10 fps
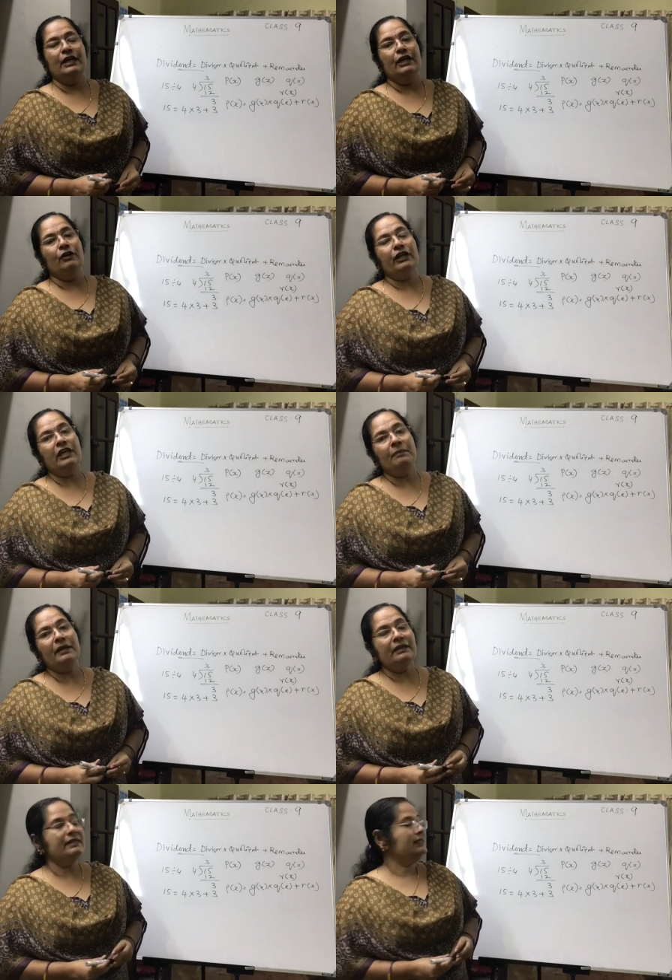Now
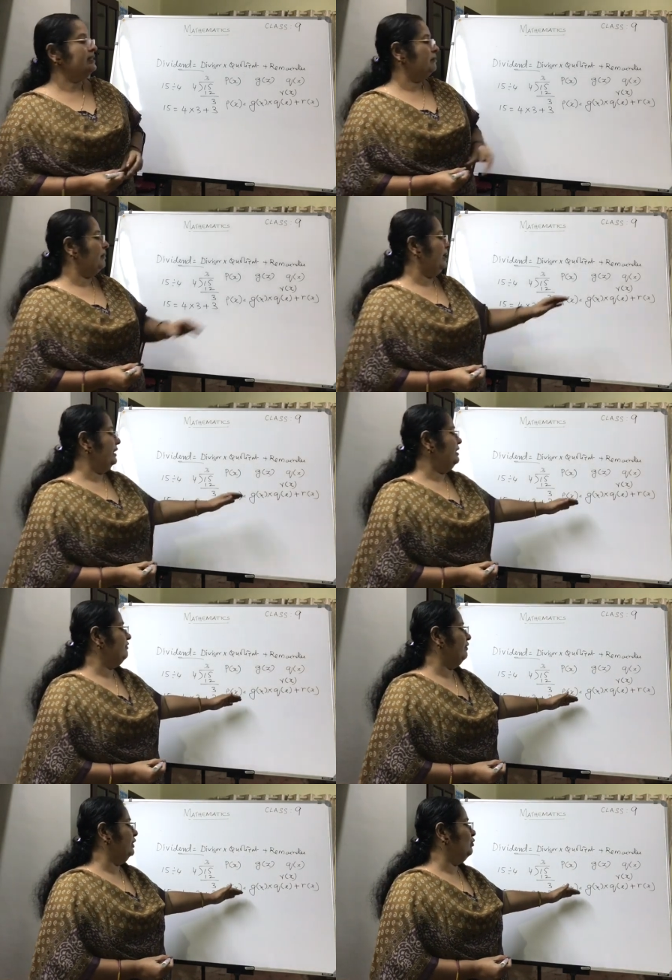keeping this in mind, we
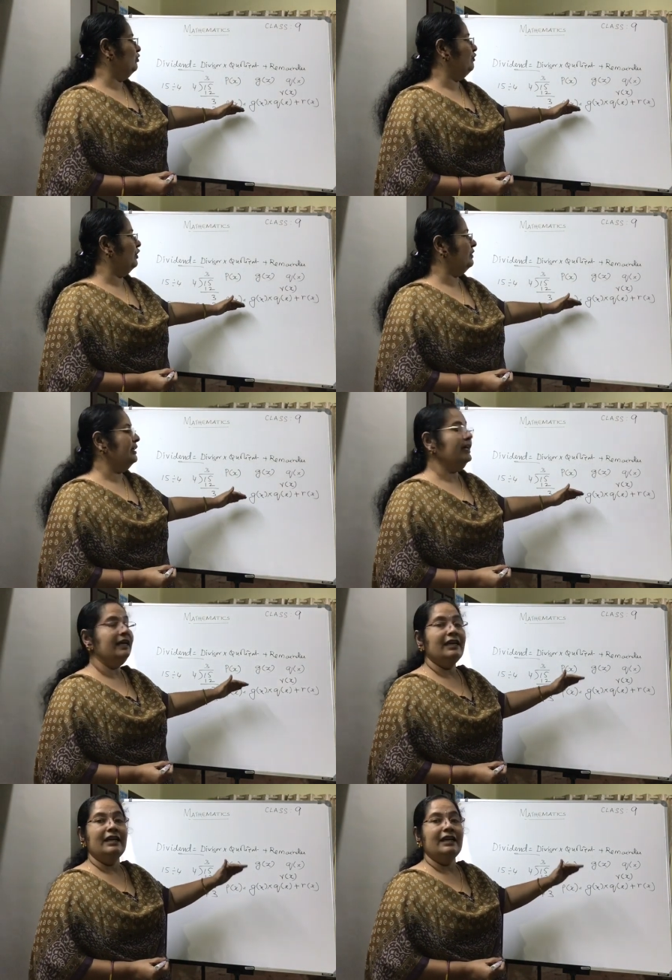will go for the